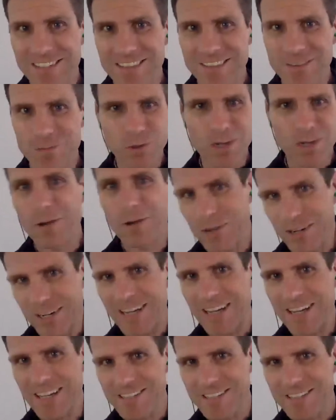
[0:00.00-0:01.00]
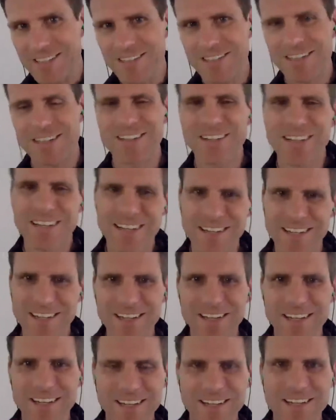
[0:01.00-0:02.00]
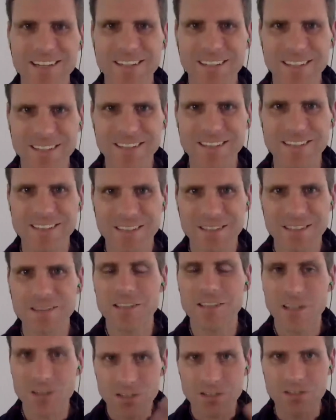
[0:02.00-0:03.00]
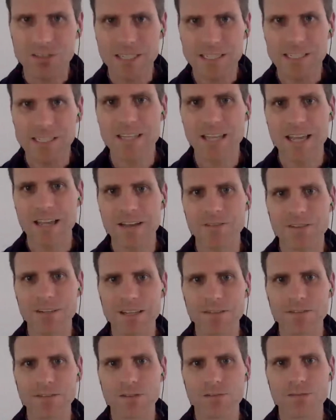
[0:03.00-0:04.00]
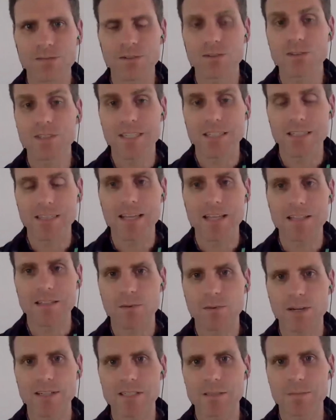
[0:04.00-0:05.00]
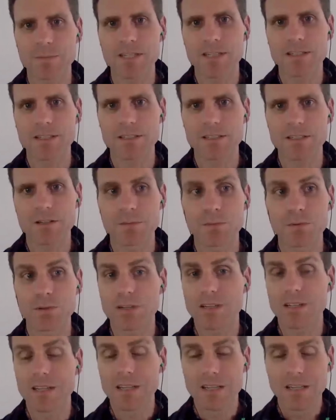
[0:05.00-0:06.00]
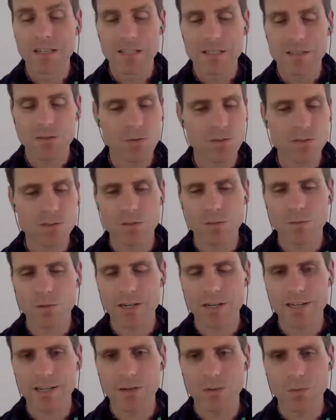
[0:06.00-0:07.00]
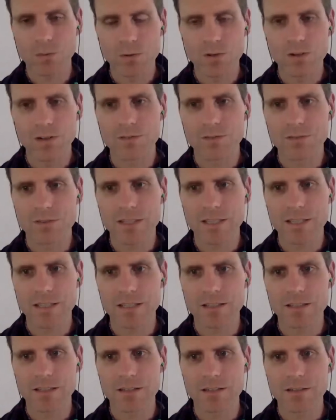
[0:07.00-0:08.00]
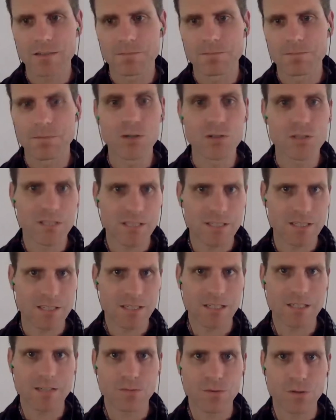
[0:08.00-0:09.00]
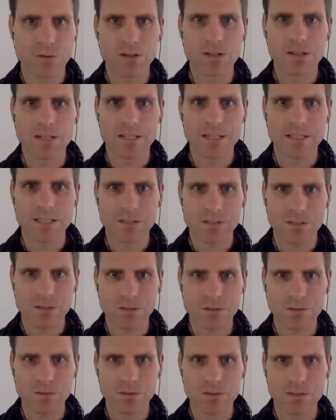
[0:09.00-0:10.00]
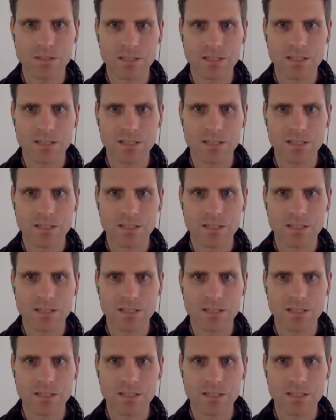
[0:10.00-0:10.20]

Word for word: what I want to ask? You know, like, you know, you need to have a level of fluency, and that's why speaking is so important. It's also why all of the most successful online schools